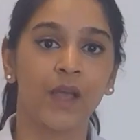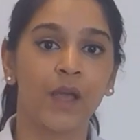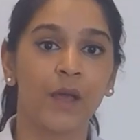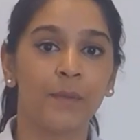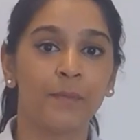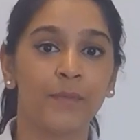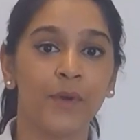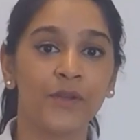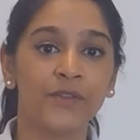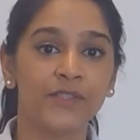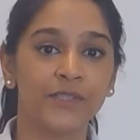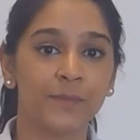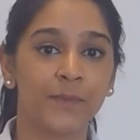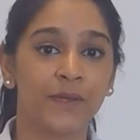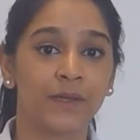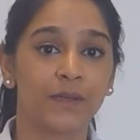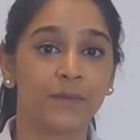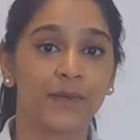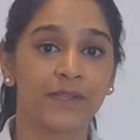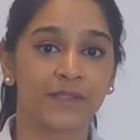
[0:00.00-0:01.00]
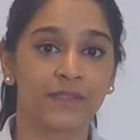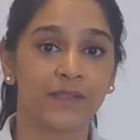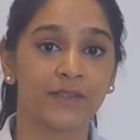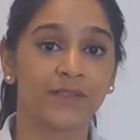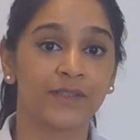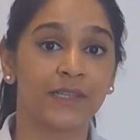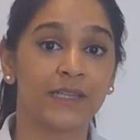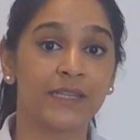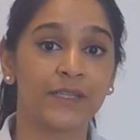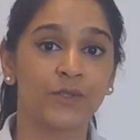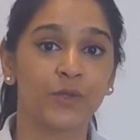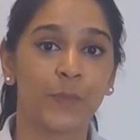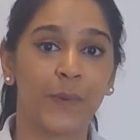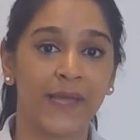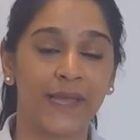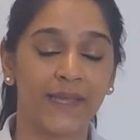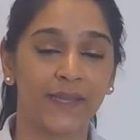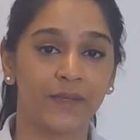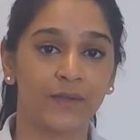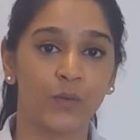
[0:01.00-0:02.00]
Most musculoskeletal
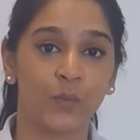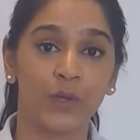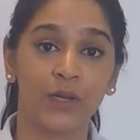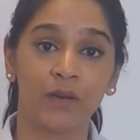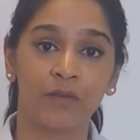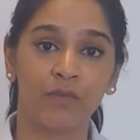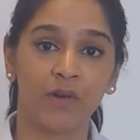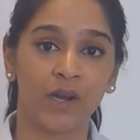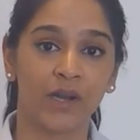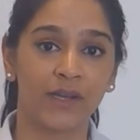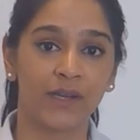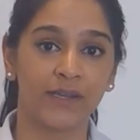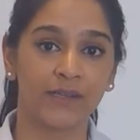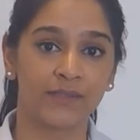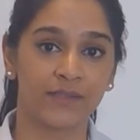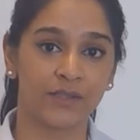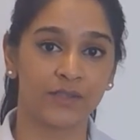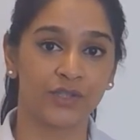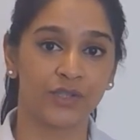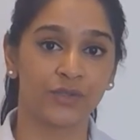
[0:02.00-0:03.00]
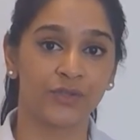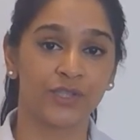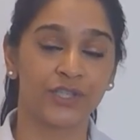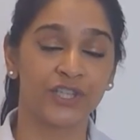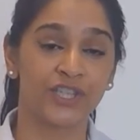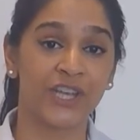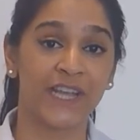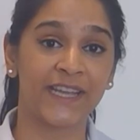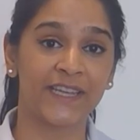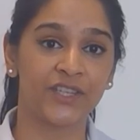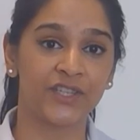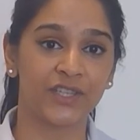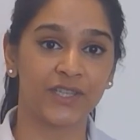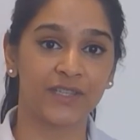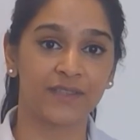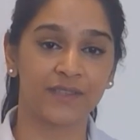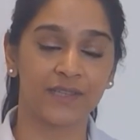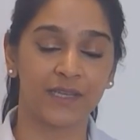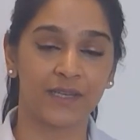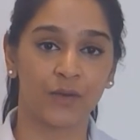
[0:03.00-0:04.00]
pain will arise due to changes
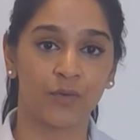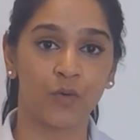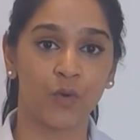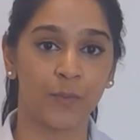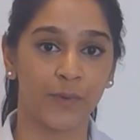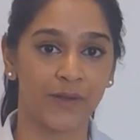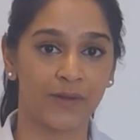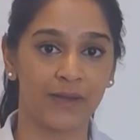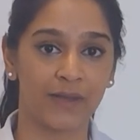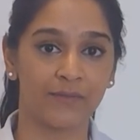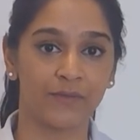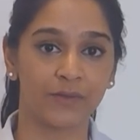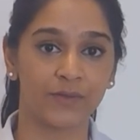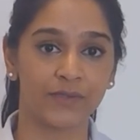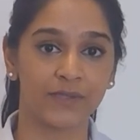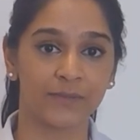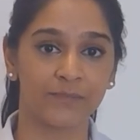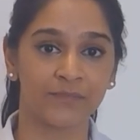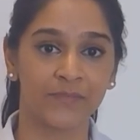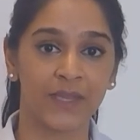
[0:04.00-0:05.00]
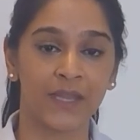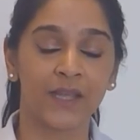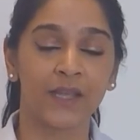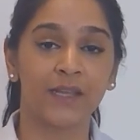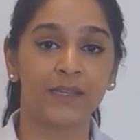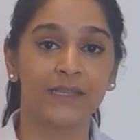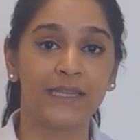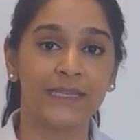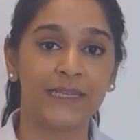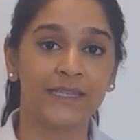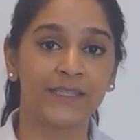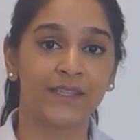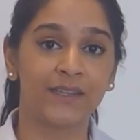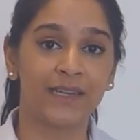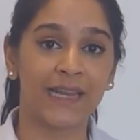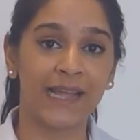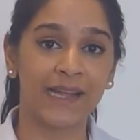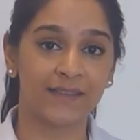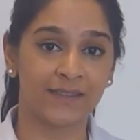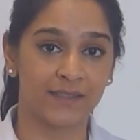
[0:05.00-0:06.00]
in hormone levels, leading to
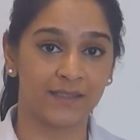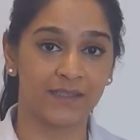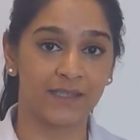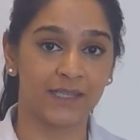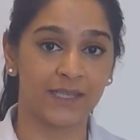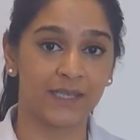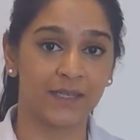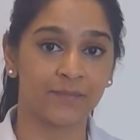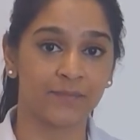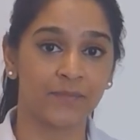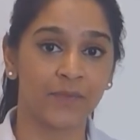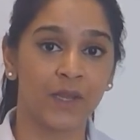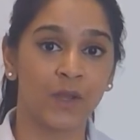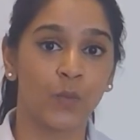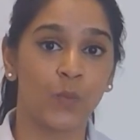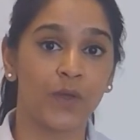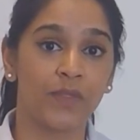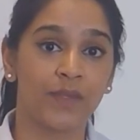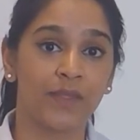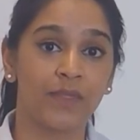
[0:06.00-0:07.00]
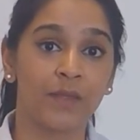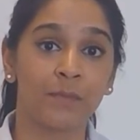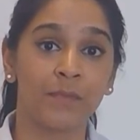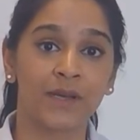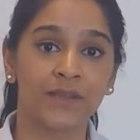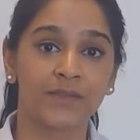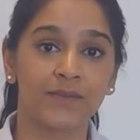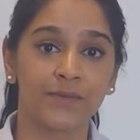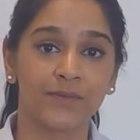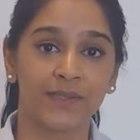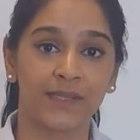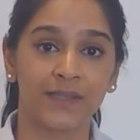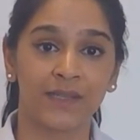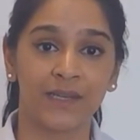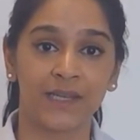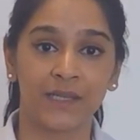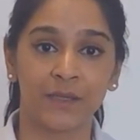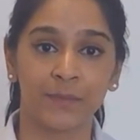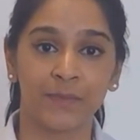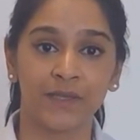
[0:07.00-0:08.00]
laxity within the muscles and the
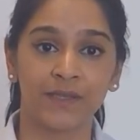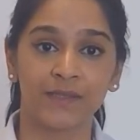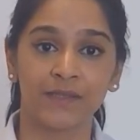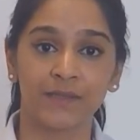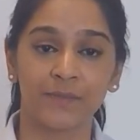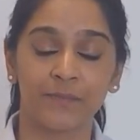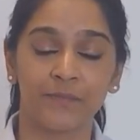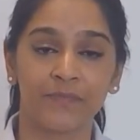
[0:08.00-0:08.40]
ligaments.